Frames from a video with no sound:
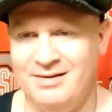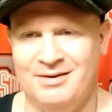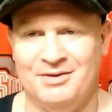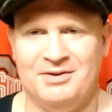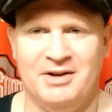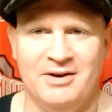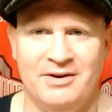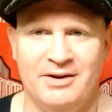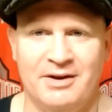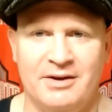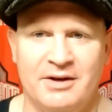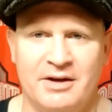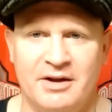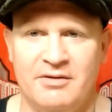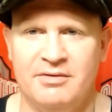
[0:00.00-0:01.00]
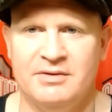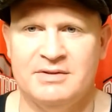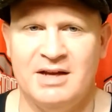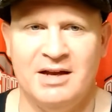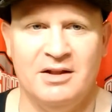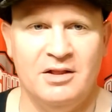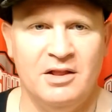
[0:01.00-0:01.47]
just Ariana and Evans.
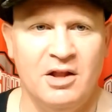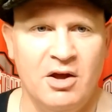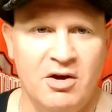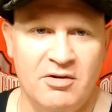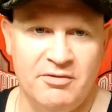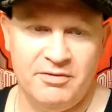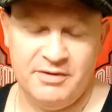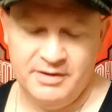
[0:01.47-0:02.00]
I love